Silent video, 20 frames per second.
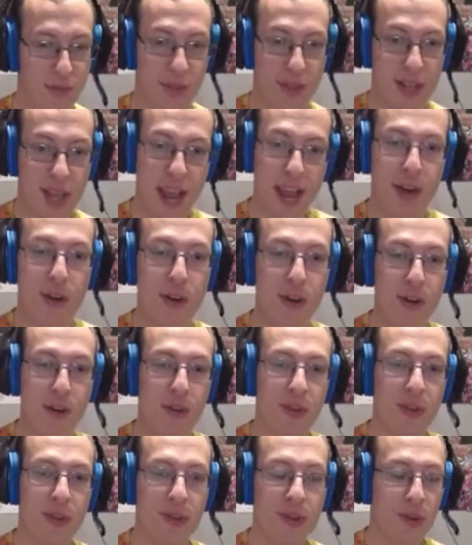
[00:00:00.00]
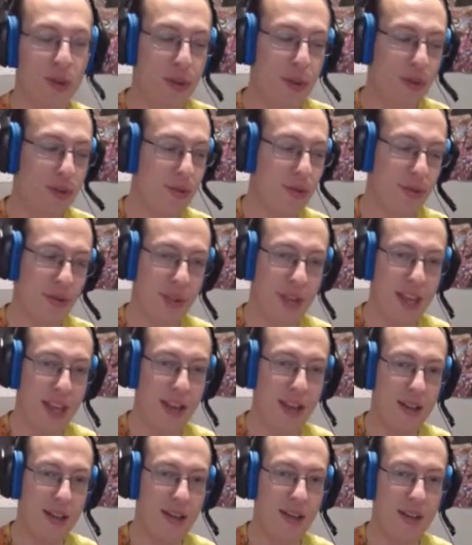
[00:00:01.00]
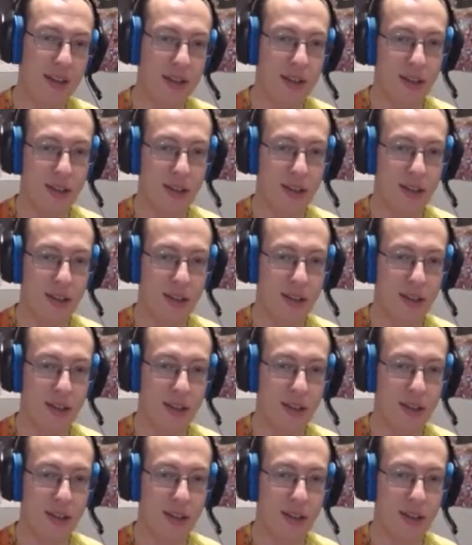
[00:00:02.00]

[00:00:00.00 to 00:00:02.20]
aggro and its own little thing,